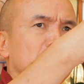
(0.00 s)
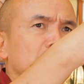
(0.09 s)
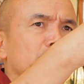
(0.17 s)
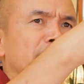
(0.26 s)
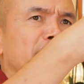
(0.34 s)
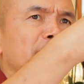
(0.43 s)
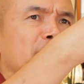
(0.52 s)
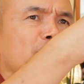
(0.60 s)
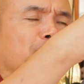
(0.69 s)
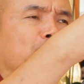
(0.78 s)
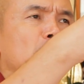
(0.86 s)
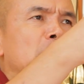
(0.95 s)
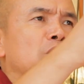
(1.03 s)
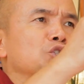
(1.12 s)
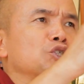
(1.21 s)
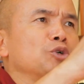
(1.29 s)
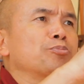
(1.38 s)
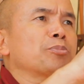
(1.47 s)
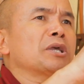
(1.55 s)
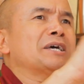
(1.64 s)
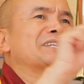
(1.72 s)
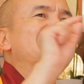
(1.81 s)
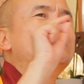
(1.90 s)
You're getting it? So
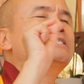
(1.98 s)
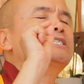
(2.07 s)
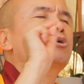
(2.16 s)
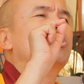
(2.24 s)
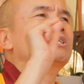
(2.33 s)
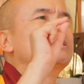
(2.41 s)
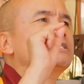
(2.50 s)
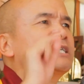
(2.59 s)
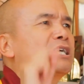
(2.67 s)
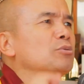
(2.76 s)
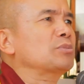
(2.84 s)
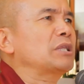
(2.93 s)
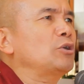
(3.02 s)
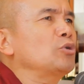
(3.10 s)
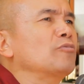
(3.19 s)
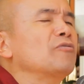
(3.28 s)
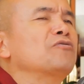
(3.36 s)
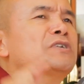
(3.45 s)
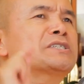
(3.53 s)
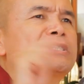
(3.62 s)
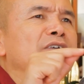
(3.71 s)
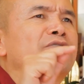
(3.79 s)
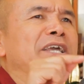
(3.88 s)
this, what is the second? The first
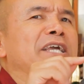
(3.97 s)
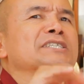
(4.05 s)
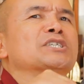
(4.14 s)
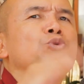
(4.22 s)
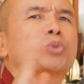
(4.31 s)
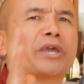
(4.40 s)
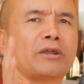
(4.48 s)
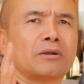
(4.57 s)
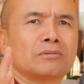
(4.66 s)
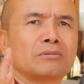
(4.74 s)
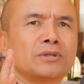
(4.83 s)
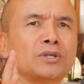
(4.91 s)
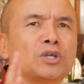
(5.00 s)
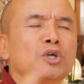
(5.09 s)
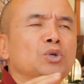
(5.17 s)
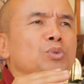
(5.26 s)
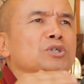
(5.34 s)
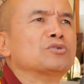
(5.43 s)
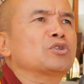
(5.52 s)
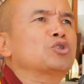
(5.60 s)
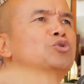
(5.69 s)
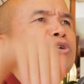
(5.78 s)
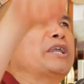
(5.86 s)
suffering exists where? Which of the
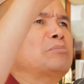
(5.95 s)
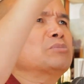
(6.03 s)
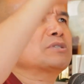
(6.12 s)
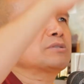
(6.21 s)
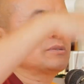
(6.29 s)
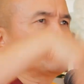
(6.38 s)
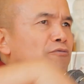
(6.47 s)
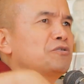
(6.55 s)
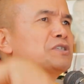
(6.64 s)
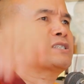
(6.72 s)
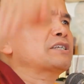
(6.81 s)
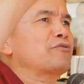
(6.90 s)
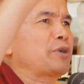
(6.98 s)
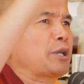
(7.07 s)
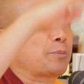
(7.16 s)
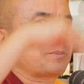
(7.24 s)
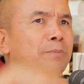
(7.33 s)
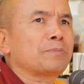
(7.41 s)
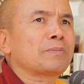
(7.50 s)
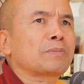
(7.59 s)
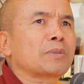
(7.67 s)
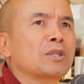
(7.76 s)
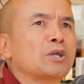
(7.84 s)
three realms? First suffering.
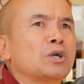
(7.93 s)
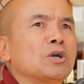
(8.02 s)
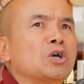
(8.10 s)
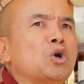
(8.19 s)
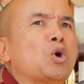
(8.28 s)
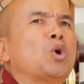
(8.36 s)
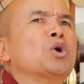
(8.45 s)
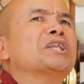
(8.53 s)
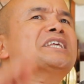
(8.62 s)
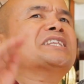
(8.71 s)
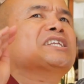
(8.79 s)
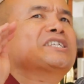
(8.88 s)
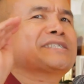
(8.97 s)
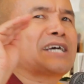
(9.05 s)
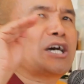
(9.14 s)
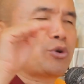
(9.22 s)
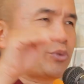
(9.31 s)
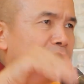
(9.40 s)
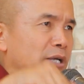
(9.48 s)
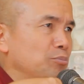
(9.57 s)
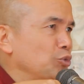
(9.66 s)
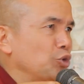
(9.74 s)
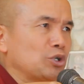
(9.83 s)
Only the desire
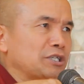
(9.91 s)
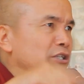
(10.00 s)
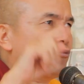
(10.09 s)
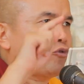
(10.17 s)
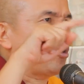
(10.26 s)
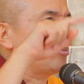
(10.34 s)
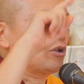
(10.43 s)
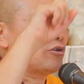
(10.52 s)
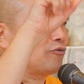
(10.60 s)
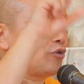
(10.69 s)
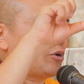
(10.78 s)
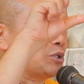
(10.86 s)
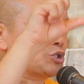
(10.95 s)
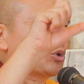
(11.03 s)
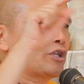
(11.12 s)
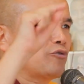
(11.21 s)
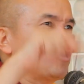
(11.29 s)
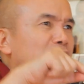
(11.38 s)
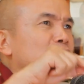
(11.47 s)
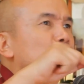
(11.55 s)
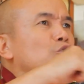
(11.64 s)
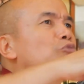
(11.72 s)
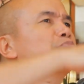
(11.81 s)
realm, not in the form and formless. So therefore it
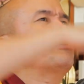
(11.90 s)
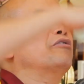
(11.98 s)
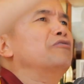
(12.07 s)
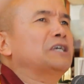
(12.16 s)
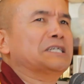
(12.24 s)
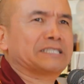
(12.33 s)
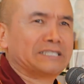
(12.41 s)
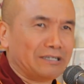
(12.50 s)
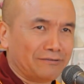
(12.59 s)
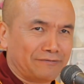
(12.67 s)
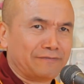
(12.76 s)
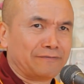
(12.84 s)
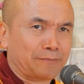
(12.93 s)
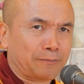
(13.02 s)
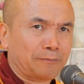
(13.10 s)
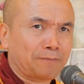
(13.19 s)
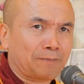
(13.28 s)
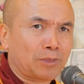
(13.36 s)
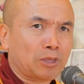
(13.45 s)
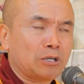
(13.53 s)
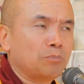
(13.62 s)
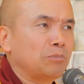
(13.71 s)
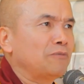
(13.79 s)
is not pervasive.
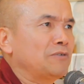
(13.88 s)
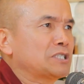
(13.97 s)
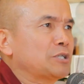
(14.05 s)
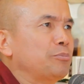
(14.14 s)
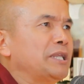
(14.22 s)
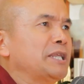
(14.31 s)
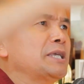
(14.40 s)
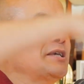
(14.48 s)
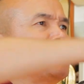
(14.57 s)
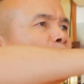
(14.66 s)
Pervasive meaning